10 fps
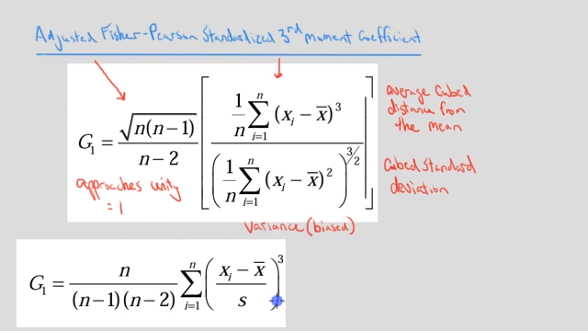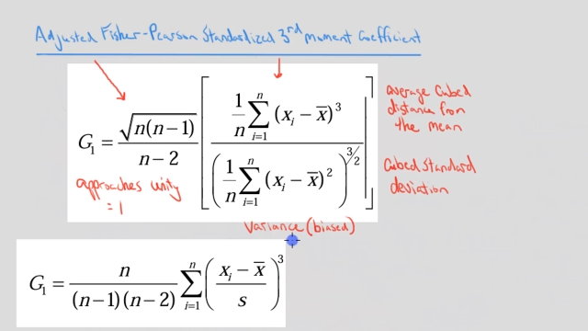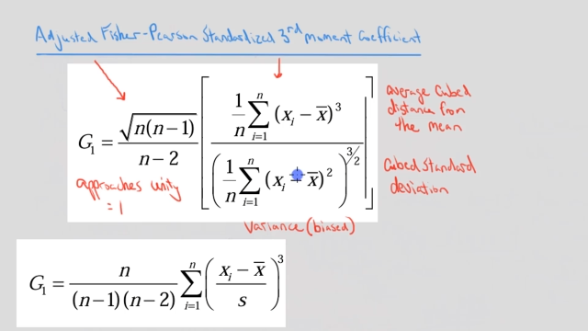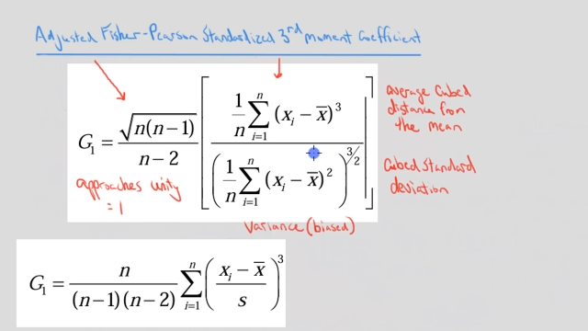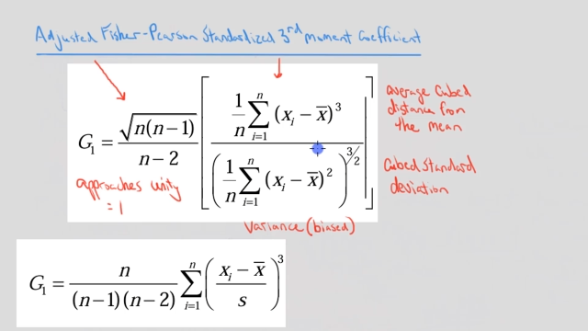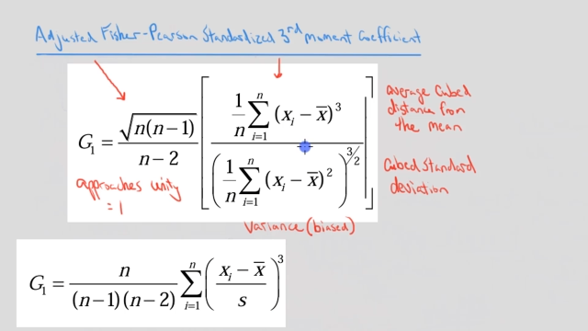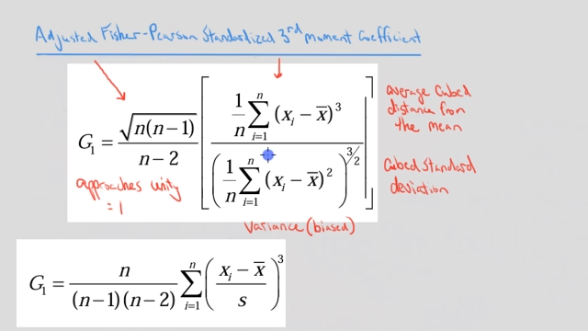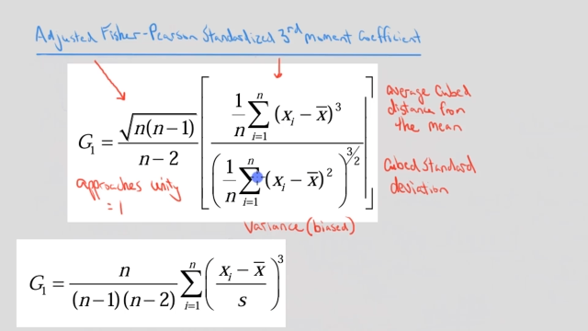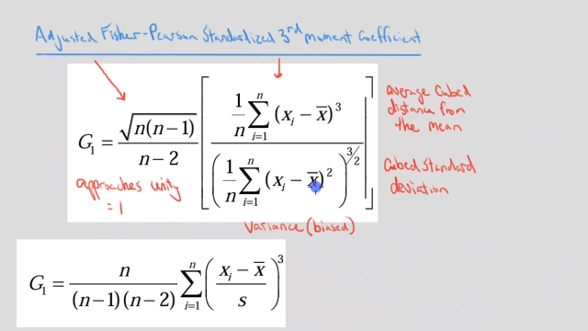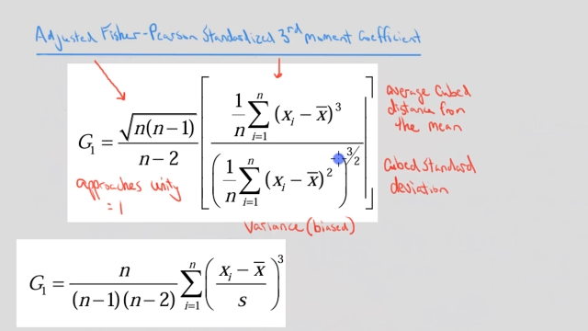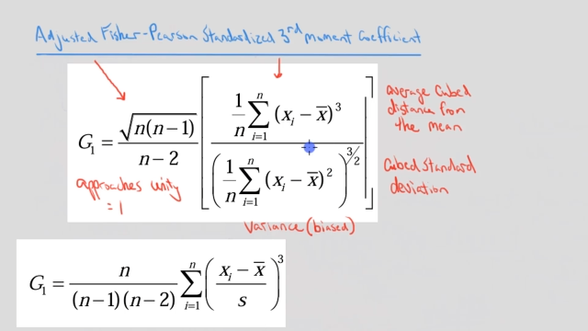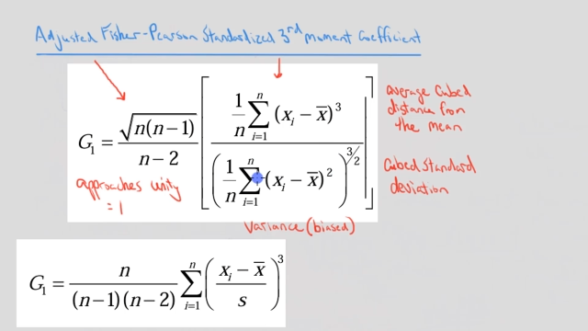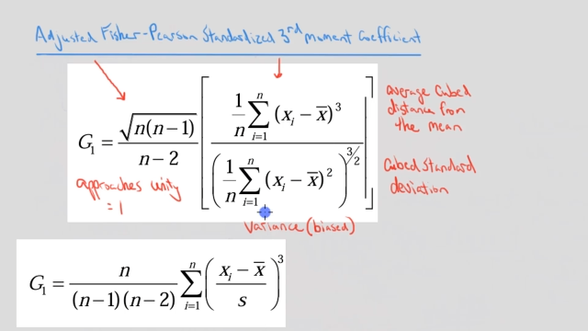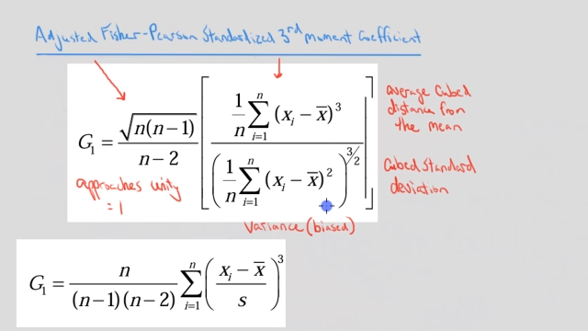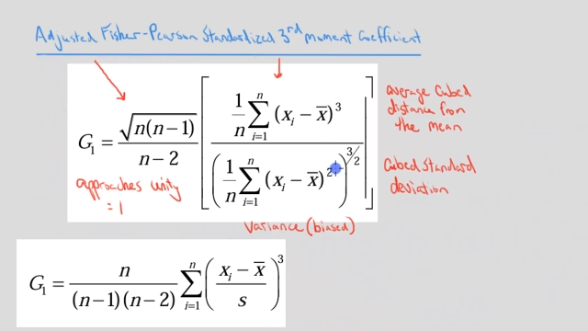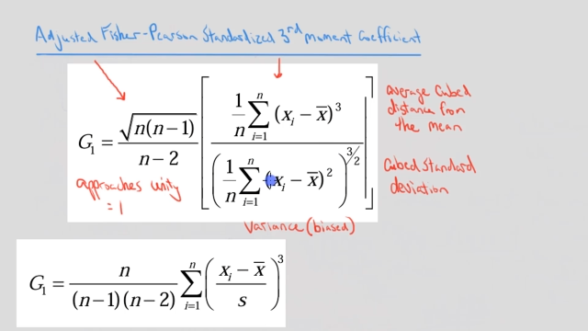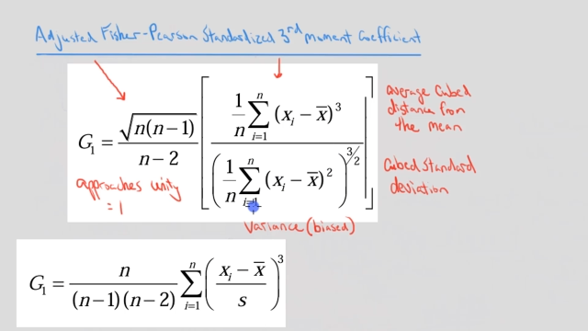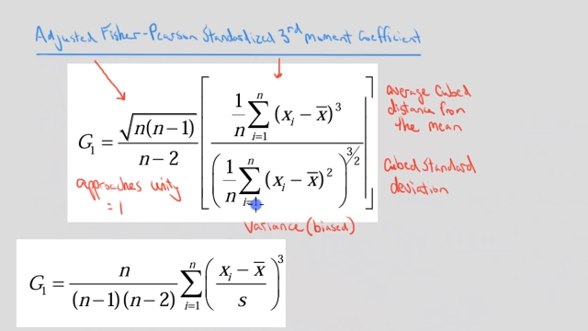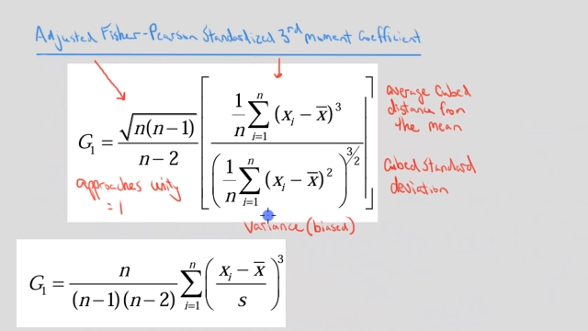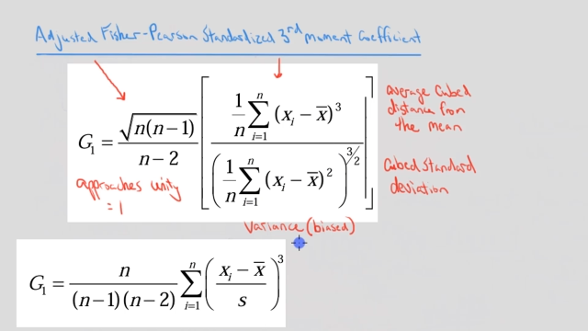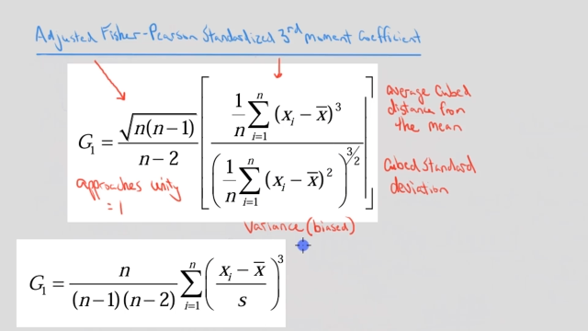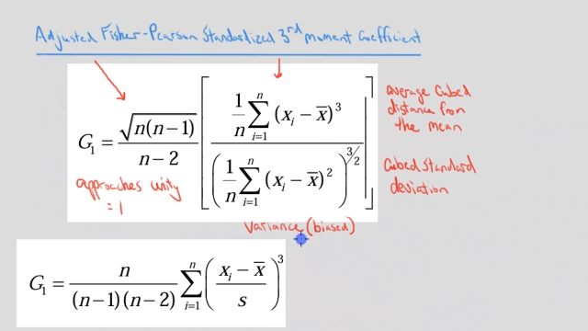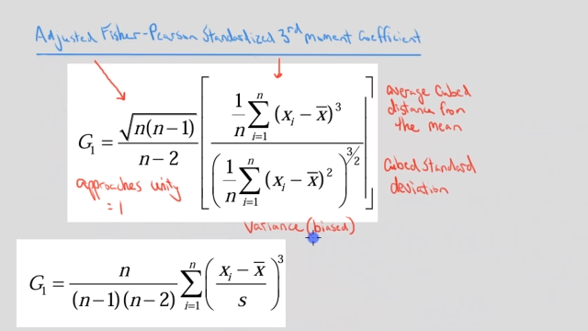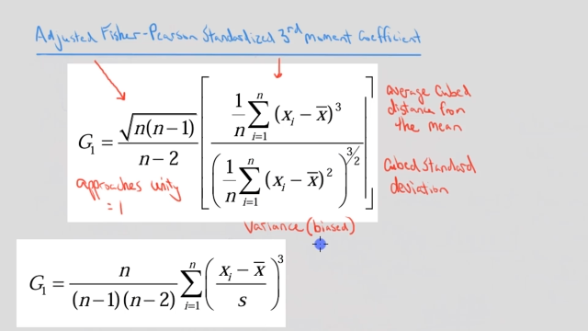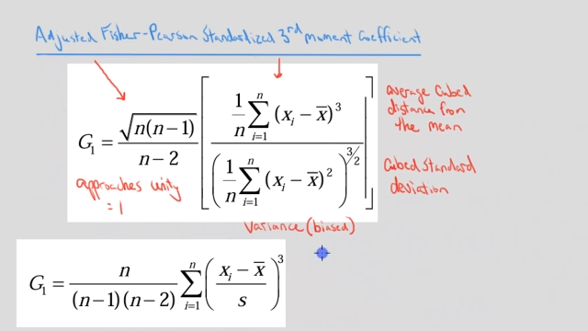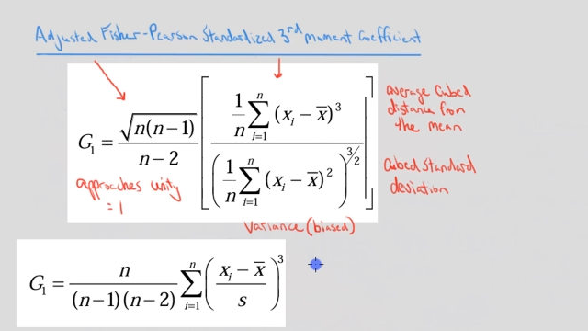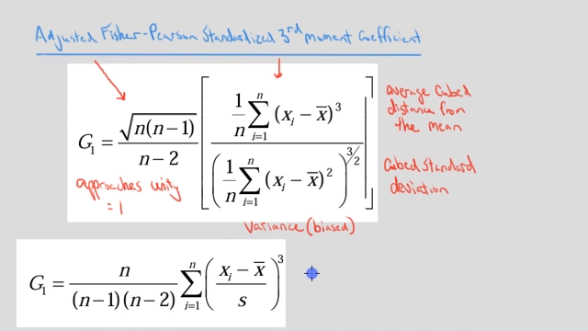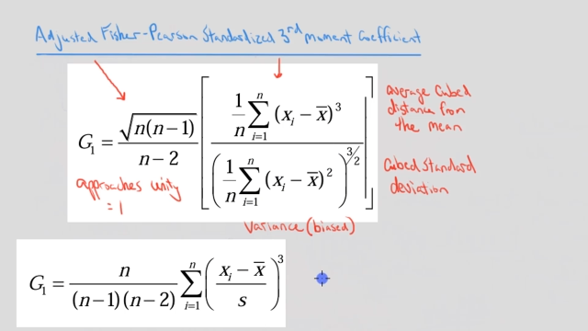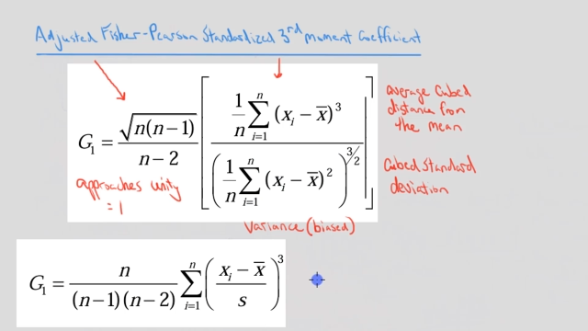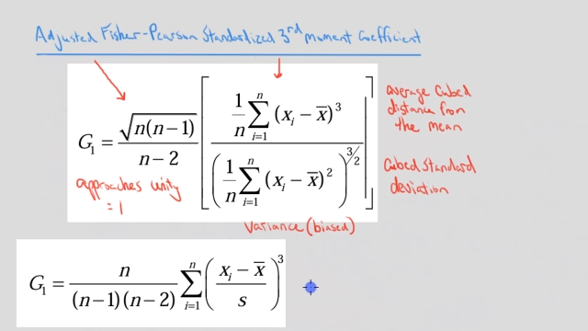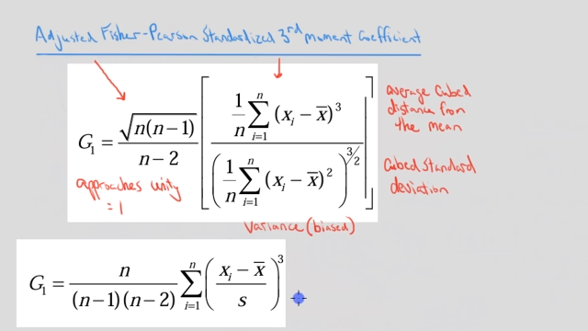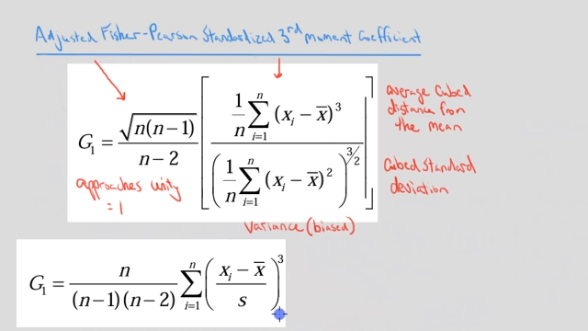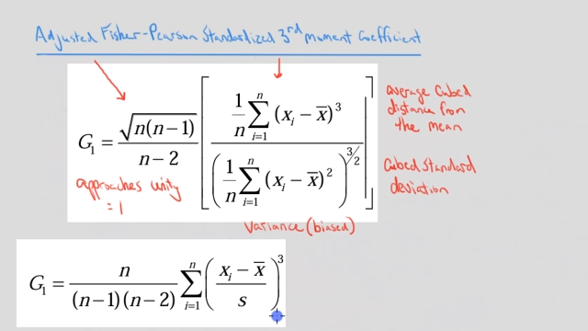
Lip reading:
Nobody's mouth can be seen.